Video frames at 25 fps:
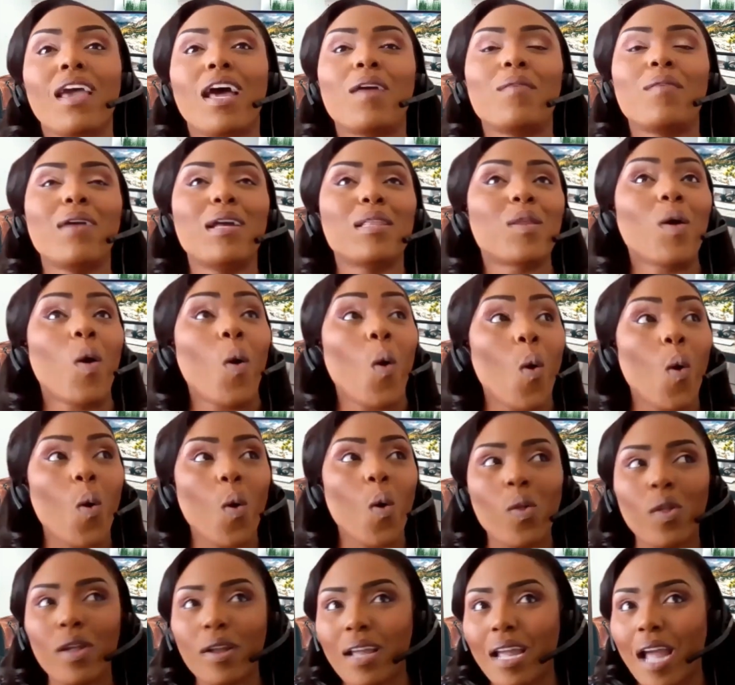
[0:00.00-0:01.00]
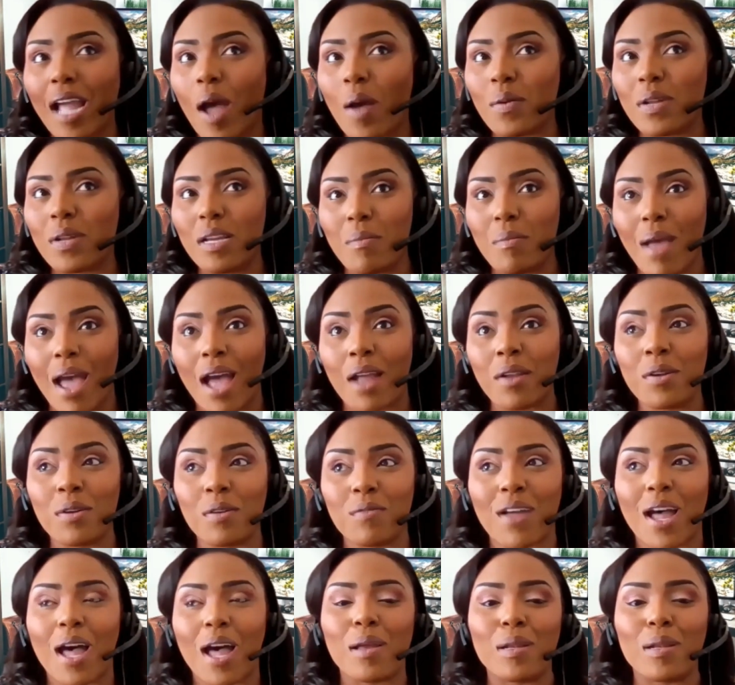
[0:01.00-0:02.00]
I read the whole accounting
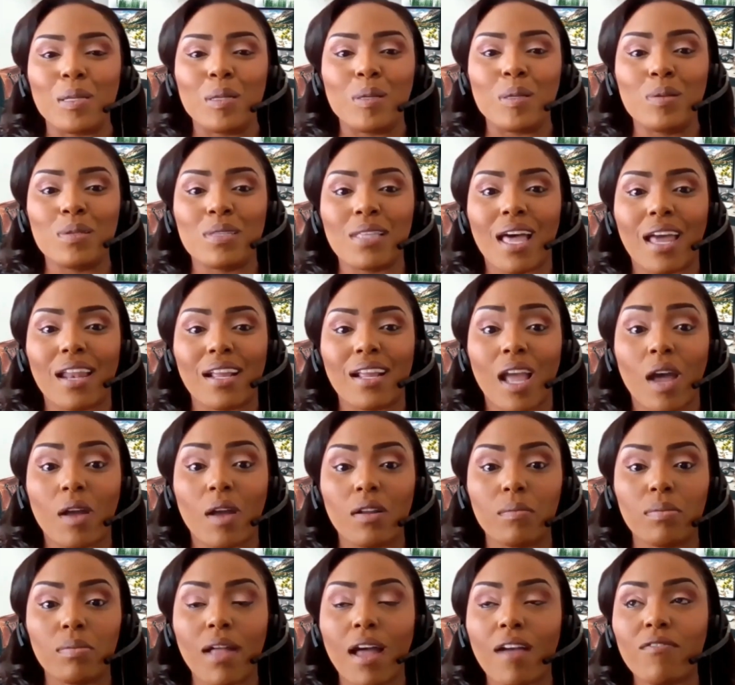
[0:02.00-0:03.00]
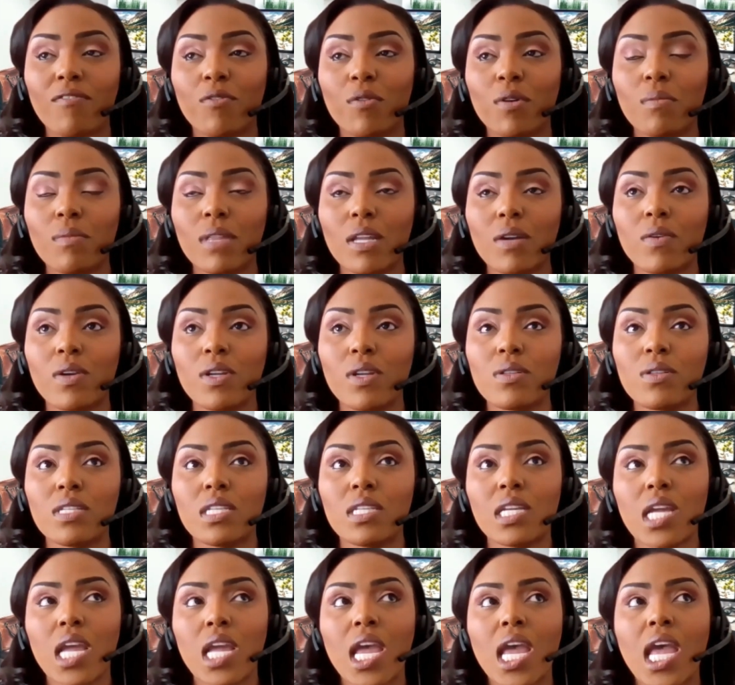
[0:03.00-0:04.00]
manual of how to use that accounting platform they were
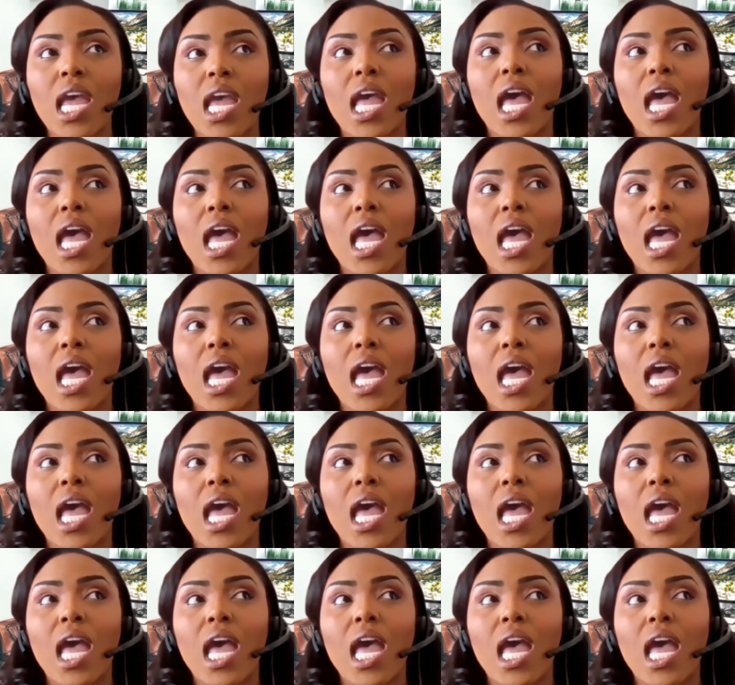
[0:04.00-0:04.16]
using.